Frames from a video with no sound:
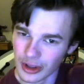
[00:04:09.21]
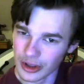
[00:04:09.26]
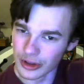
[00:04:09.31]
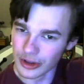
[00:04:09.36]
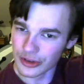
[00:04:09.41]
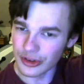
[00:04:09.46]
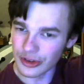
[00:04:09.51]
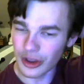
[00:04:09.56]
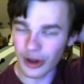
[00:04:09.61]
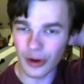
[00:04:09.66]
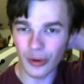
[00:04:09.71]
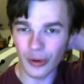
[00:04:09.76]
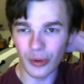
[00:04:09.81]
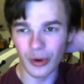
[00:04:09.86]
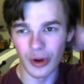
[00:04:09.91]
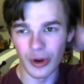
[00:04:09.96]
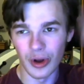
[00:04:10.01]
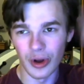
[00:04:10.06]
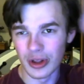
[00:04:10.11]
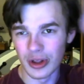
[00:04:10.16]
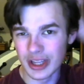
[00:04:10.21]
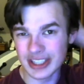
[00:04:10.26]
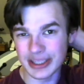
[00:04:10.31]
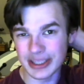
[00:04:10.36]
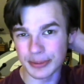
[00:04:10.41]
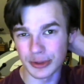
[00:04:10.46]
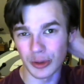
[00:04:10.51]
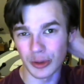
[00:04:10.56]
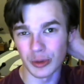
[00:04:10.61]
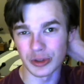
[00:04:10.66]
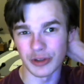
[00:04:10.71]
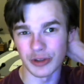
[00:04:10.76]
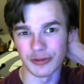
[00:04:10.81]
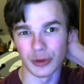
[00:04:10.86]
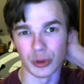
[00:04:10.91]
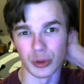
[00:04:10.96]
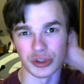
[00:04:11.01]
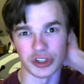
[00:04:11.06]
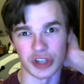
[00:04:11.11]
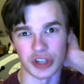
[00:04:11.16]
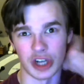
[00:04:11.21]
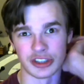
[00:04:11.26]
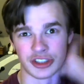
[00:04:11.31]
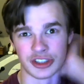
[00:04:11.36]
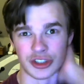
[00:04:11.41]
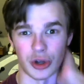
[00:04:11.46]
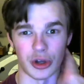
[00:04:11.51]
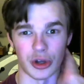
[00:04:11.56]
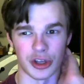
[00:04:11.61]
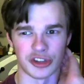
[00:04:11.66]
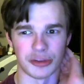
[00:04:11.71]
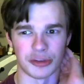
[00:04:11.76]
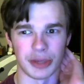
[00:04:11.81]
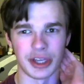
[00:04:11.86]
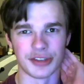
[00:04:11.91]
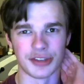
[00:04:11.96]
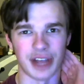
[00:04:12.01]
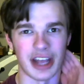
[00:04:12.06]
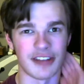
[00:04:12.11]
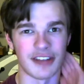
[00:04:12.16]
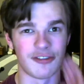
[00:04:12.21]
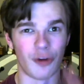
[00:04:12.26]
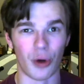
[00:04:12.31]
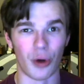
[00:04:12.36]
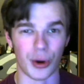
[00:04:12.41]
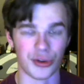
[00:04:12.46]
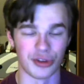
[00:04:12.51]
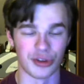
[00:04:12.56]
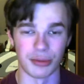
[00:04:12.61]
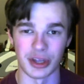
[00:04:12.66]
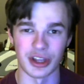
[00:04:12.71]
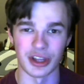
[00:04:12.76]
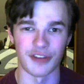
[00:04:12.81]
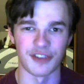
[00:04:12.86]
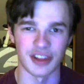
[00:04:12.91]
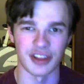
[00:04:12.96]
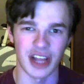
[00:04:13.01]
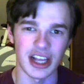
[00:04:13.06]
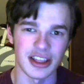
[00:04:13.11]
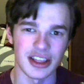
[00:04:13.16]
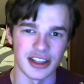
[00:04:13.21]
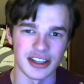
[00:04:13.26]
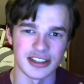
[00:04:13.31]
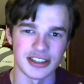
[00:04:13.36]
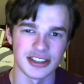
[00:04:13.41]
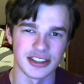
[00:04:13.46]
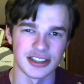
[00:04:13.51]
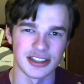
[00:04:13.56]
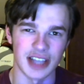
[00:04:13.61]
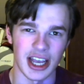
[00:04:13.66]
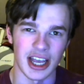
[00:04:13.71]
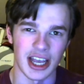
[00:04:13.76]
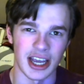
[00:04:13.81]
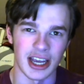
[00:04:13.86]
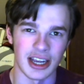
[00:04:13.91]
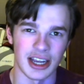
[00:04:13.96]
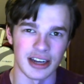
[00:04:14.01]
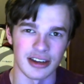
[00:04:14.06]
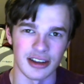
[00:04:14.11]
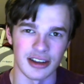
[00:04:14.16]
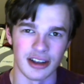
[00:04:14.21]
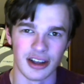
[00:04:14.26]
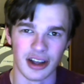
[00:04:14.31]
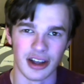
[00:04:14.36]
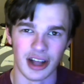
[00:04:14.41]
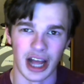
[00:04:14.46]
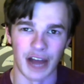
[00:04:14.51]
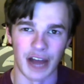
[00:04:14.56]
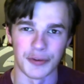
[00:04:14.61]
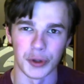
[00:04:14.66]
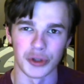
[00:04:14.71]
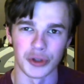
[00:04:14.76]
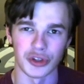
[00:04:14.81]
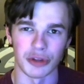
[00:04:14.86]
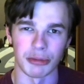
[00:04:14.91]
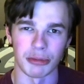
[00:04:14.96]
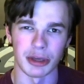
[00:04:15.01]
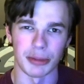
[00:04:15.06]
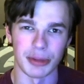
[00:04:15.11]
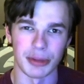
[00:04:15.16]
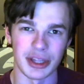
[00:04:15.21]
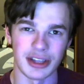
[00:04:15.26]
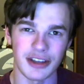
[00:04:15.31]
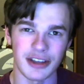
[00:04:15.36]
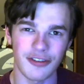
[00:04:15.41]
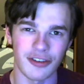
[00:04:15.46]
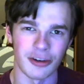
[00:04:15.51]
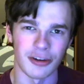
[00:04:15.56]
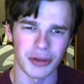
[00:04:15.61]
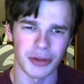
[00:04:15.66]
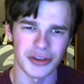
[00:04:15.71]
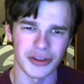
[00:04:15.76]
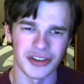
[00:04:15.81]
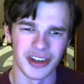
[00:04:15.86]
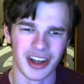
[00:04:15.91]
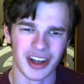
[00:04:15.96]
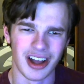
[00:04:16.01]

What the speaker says: So, this episode was, of course, a shocker to me, because I thought it was going to be nothing like this, and I thought it was going to be completely different, but,